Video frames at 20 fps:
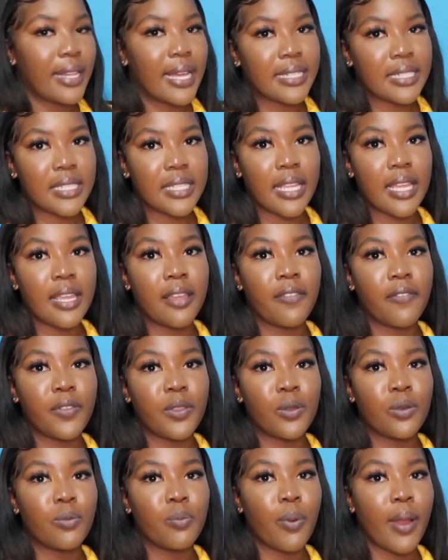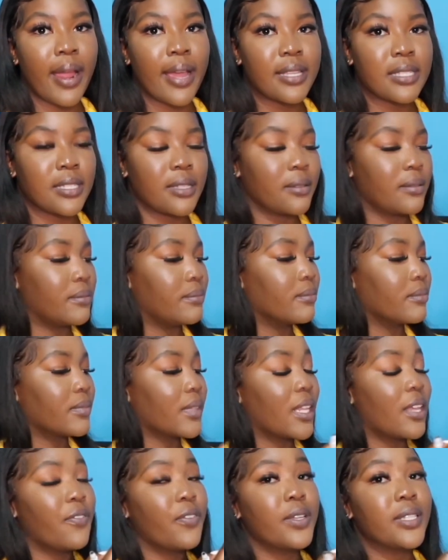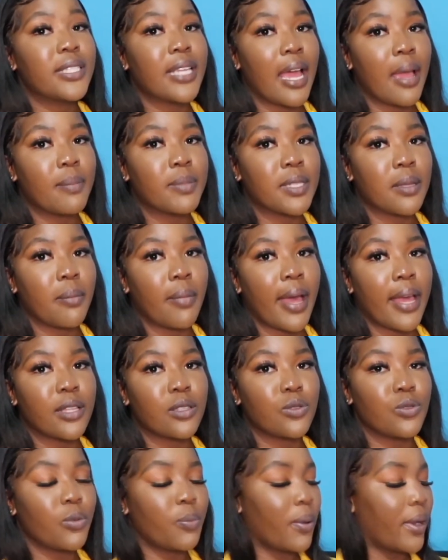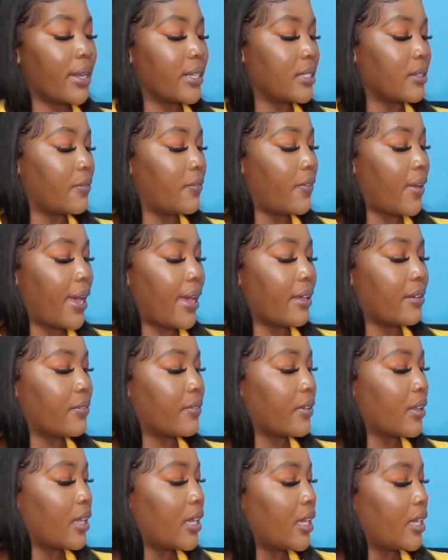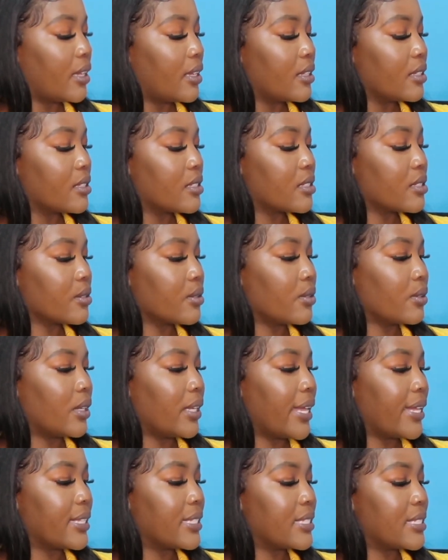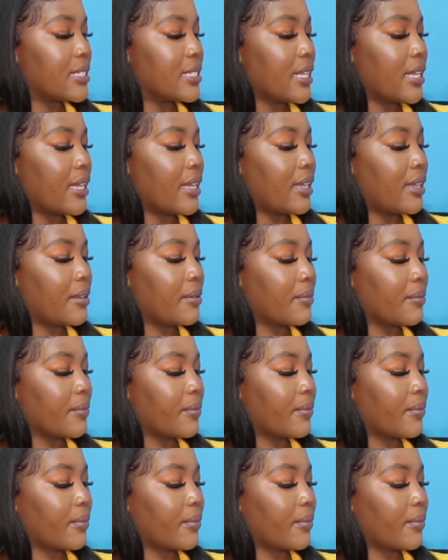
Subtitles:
That's if you price it, if you times it by 2.5. So let's say